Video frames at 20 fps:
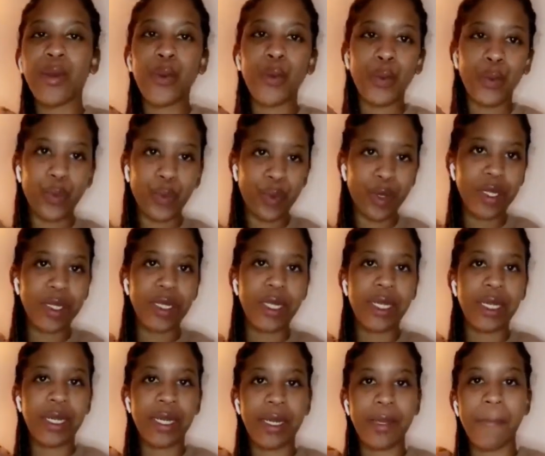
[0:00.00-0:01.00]

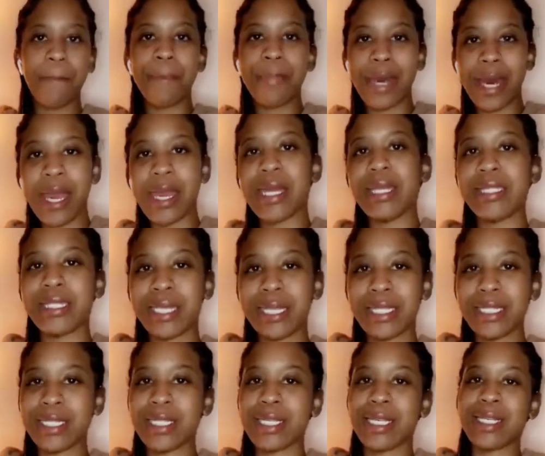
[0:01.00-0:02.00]
really pay
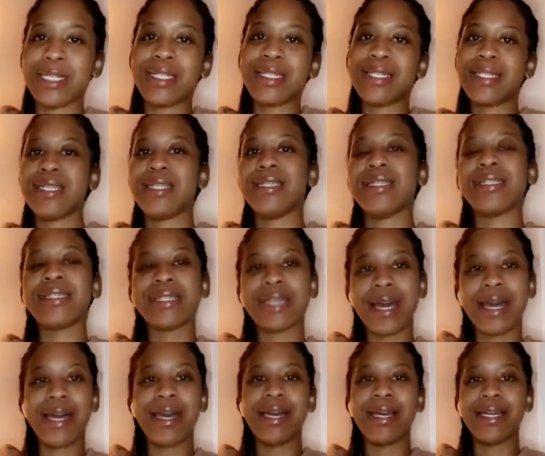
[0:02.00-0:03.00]
attention to the
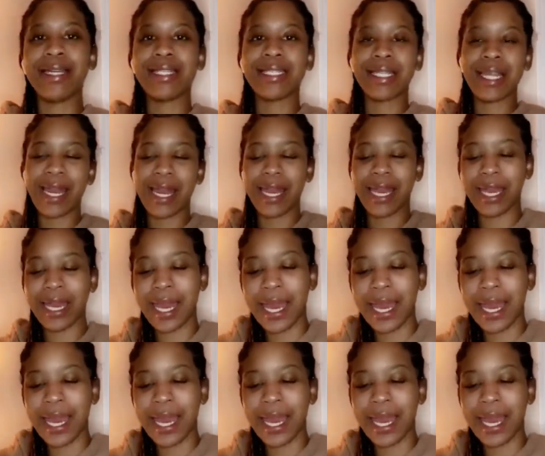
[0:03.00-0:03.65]
signs. Like,